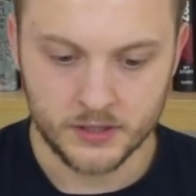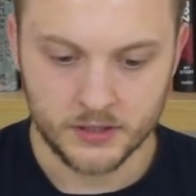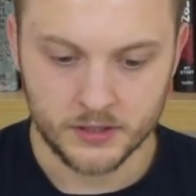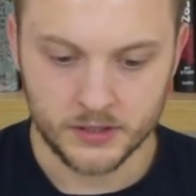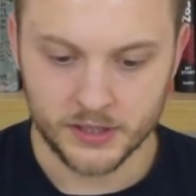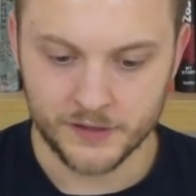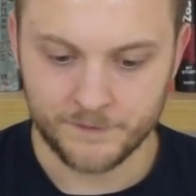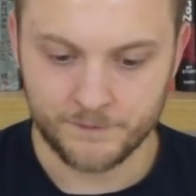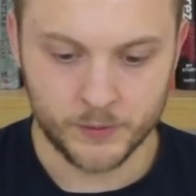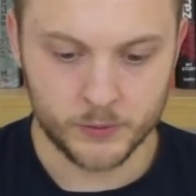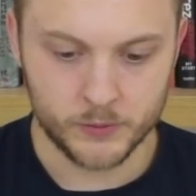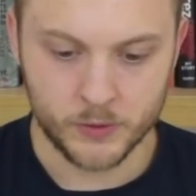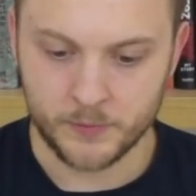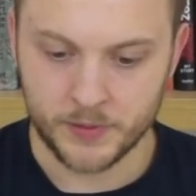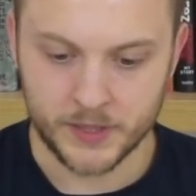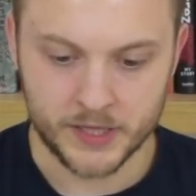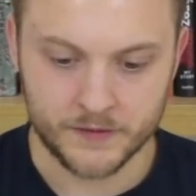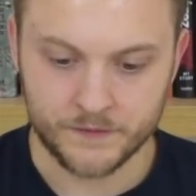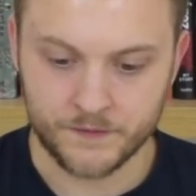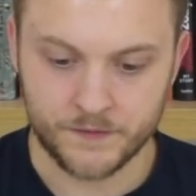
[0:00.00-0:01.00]
Liverpool will
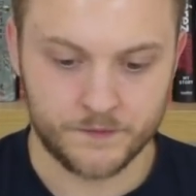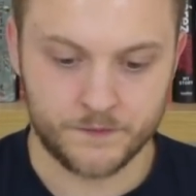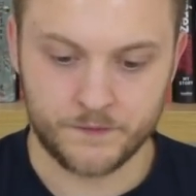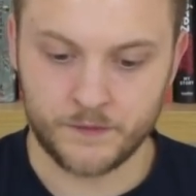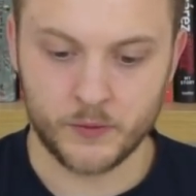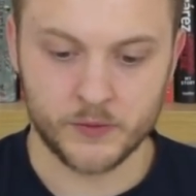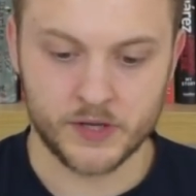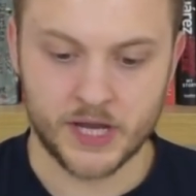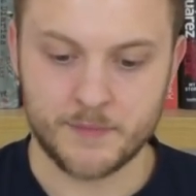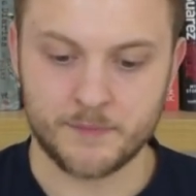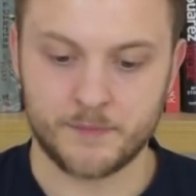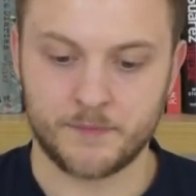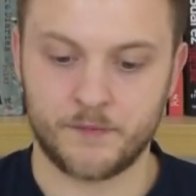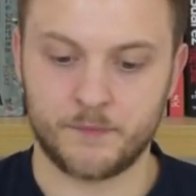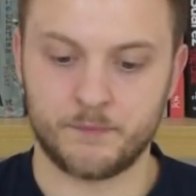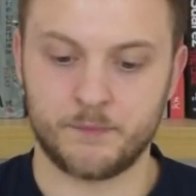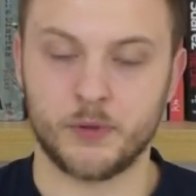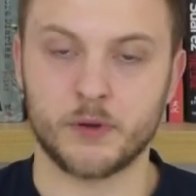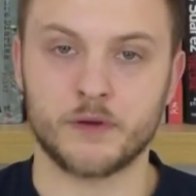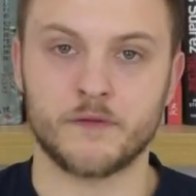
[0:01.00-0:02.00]
pay
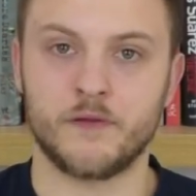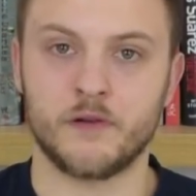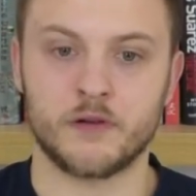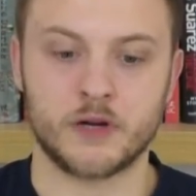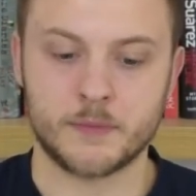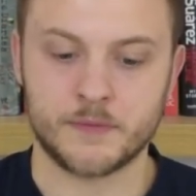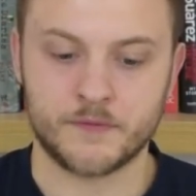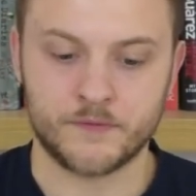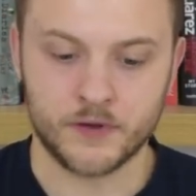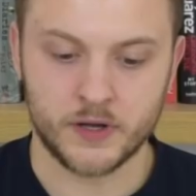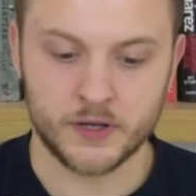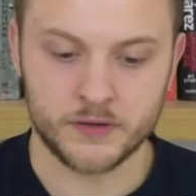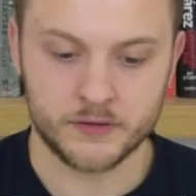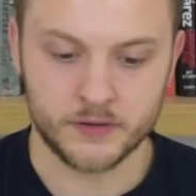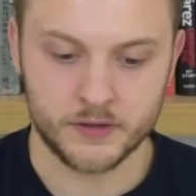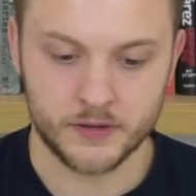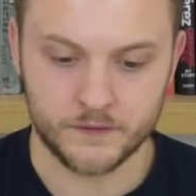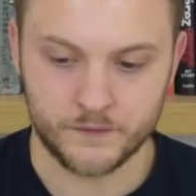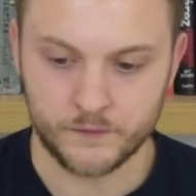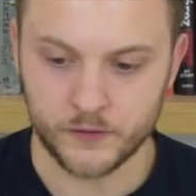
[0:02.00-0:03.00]
48.4 up
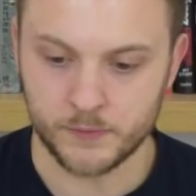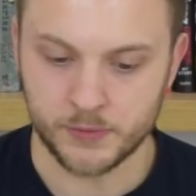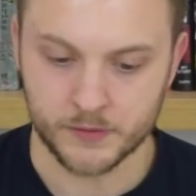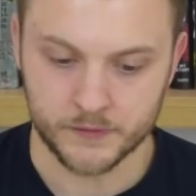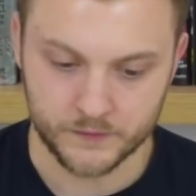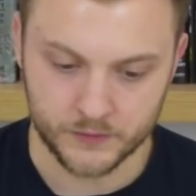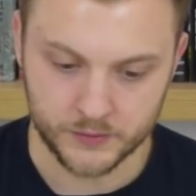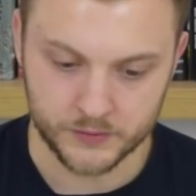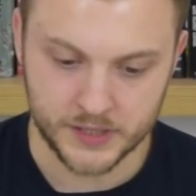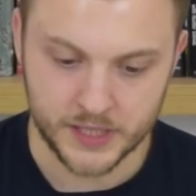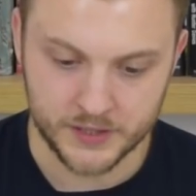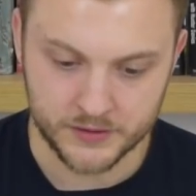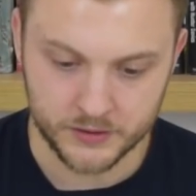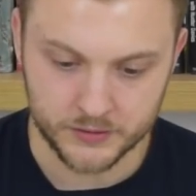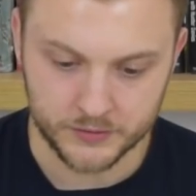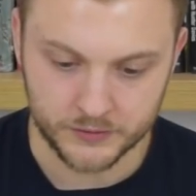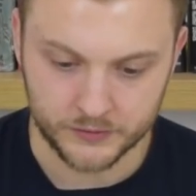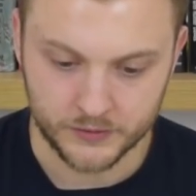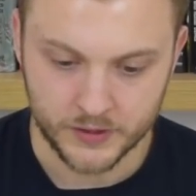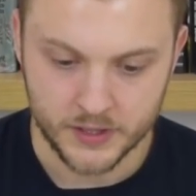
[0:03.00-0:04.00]
front, 4.4 in
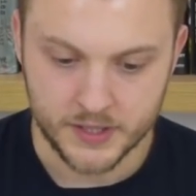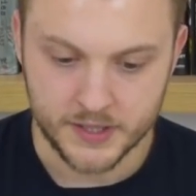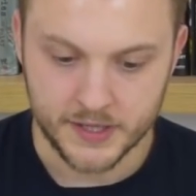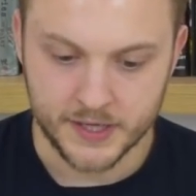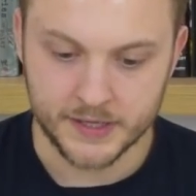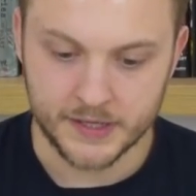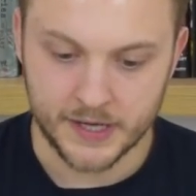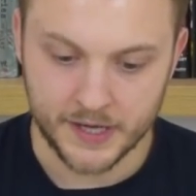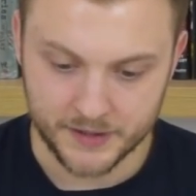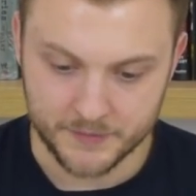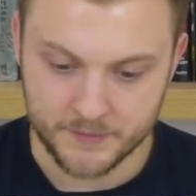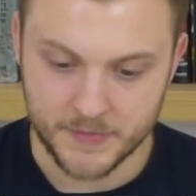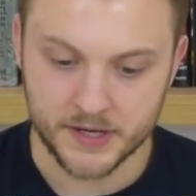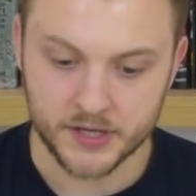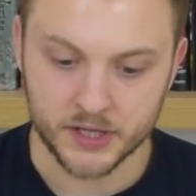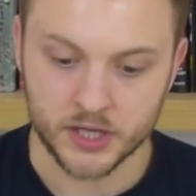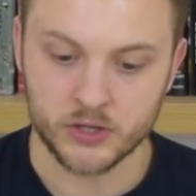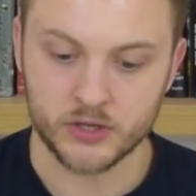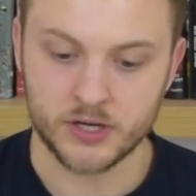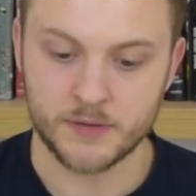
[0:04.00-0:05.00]
add-ons. He had a
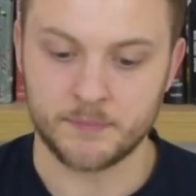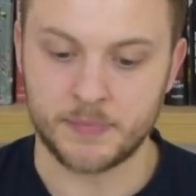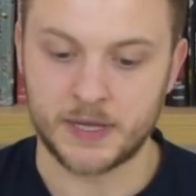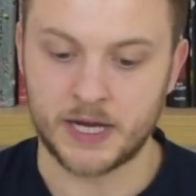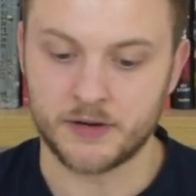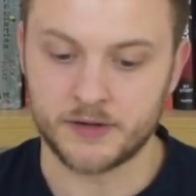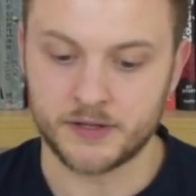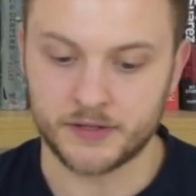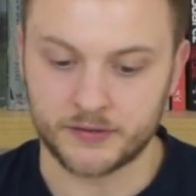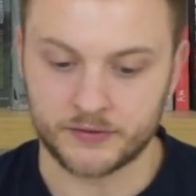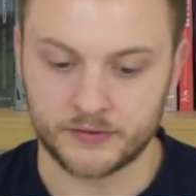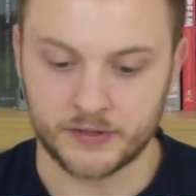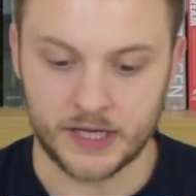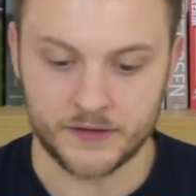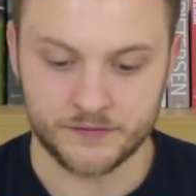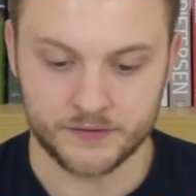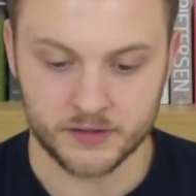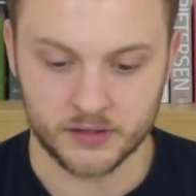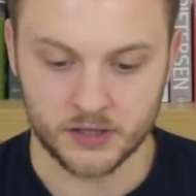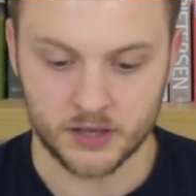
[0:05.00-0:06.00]
medical in Paris
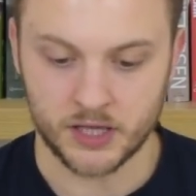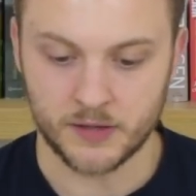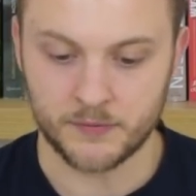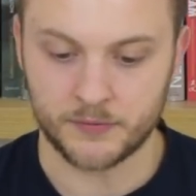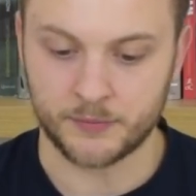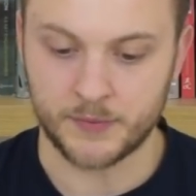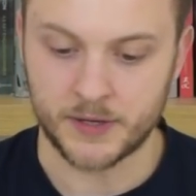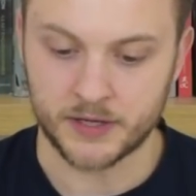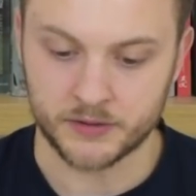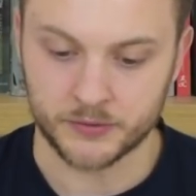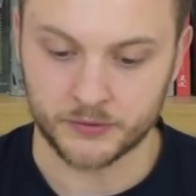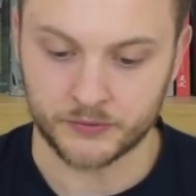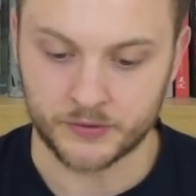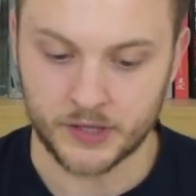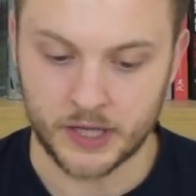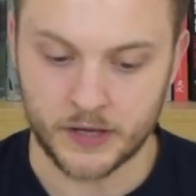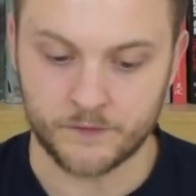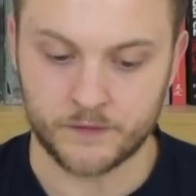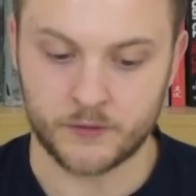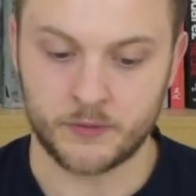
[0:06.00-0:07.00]
after the club's medical
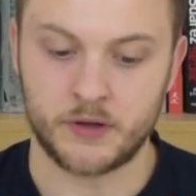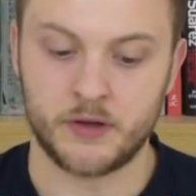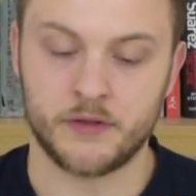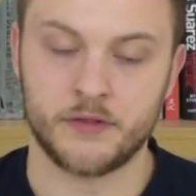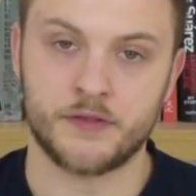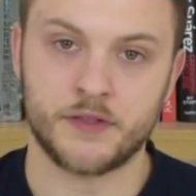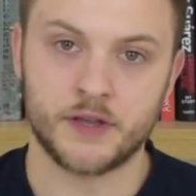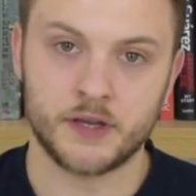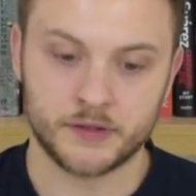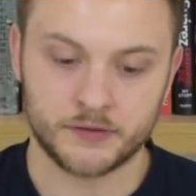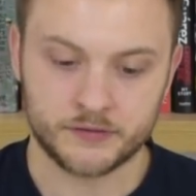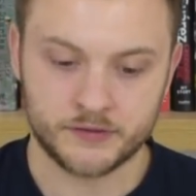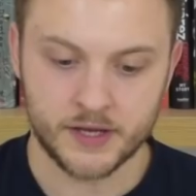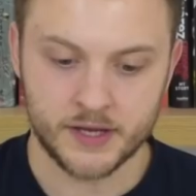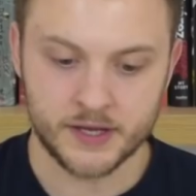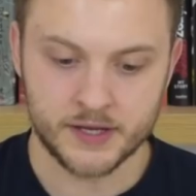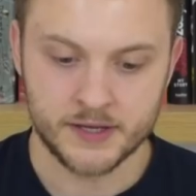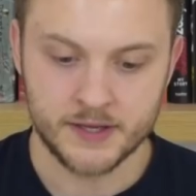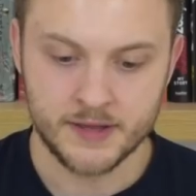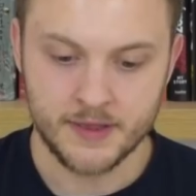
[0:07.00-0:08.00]
staff threw out on
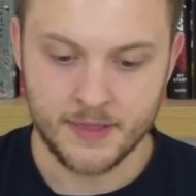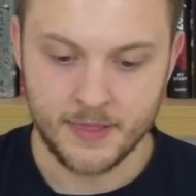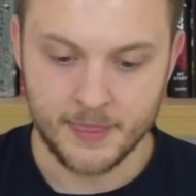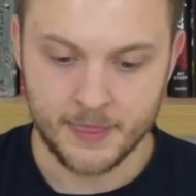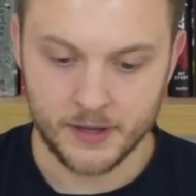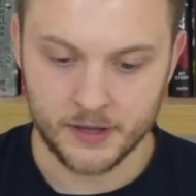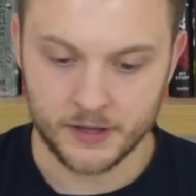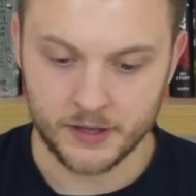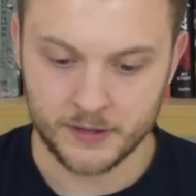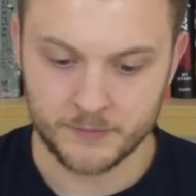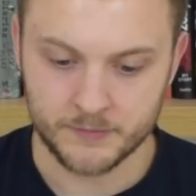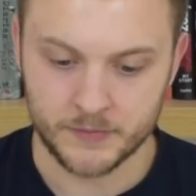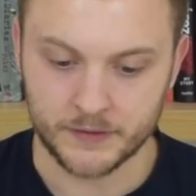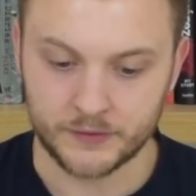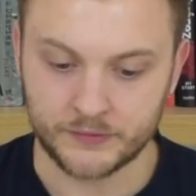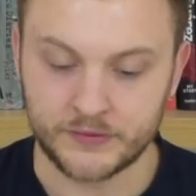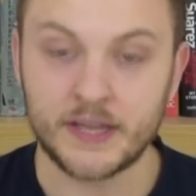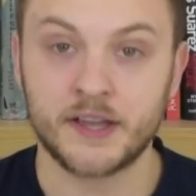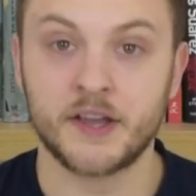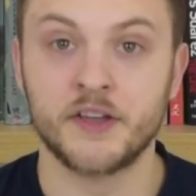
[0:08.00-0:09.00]
Thursday. A
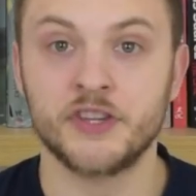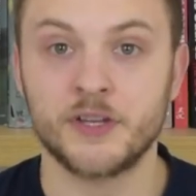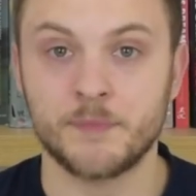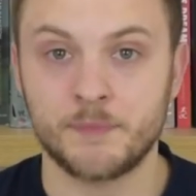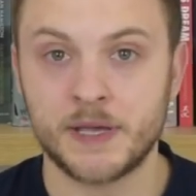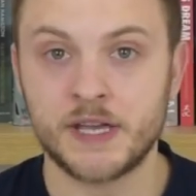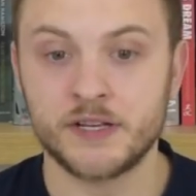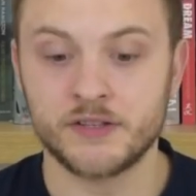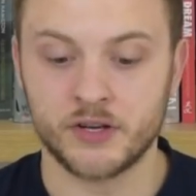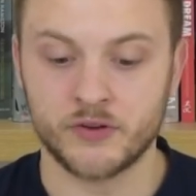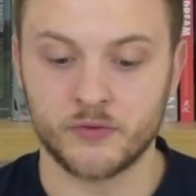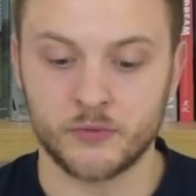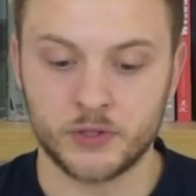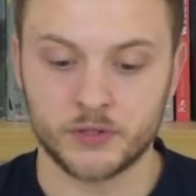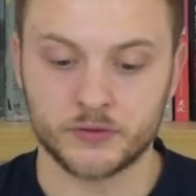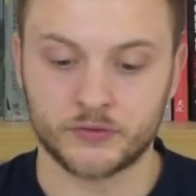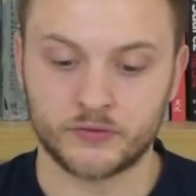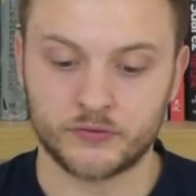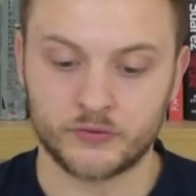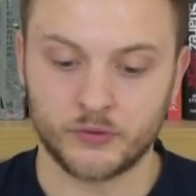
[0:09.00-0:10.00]
second opinion
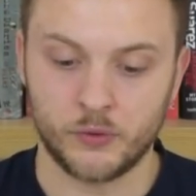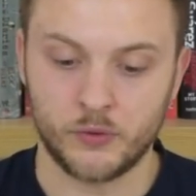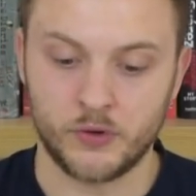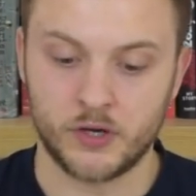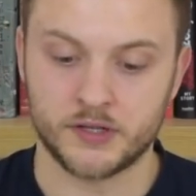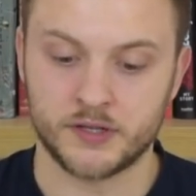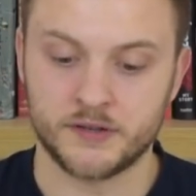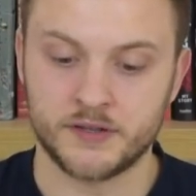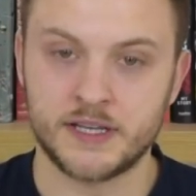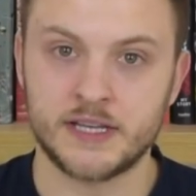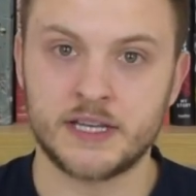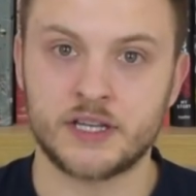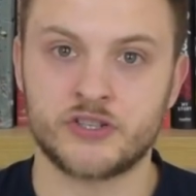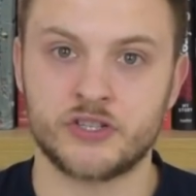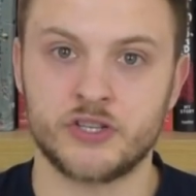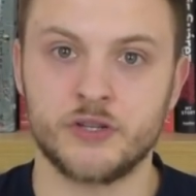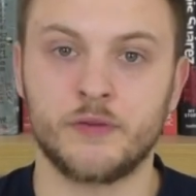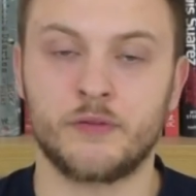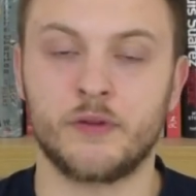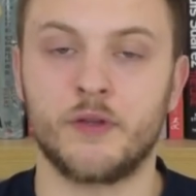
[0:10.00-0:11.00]
was sought on a knee
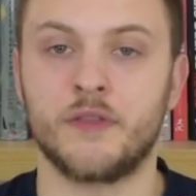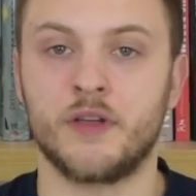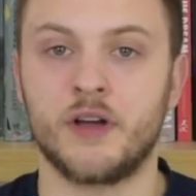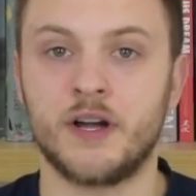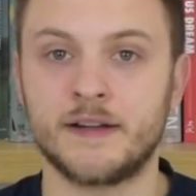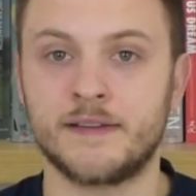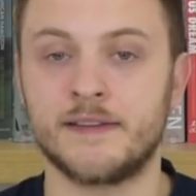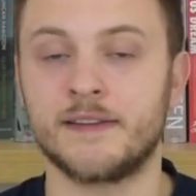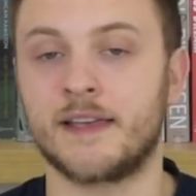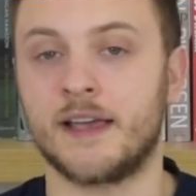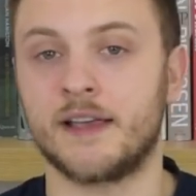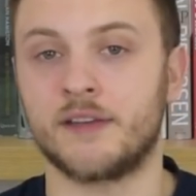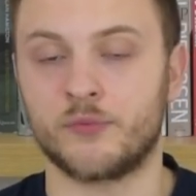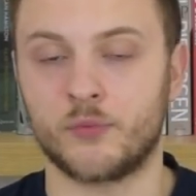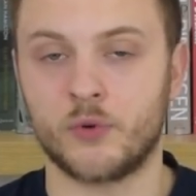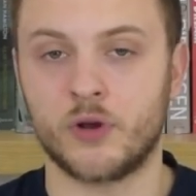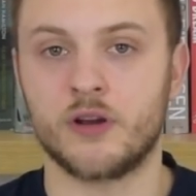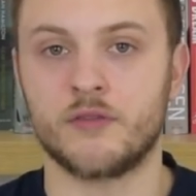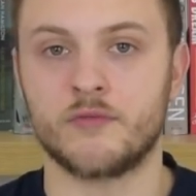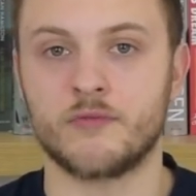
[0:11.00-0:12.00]
issue, so the ITKs
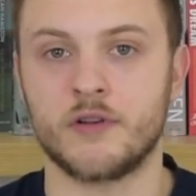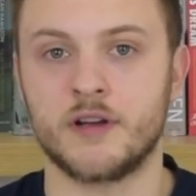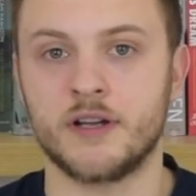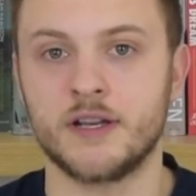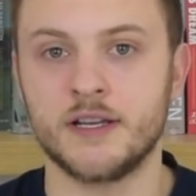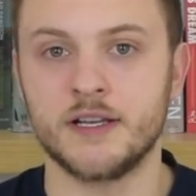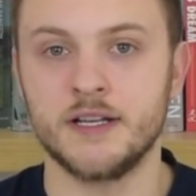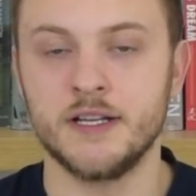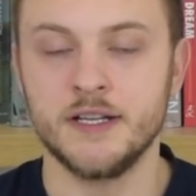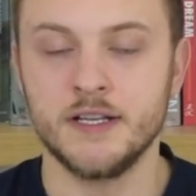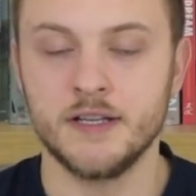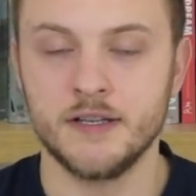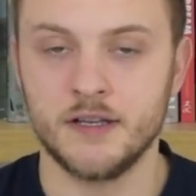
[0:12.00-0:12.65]
were right.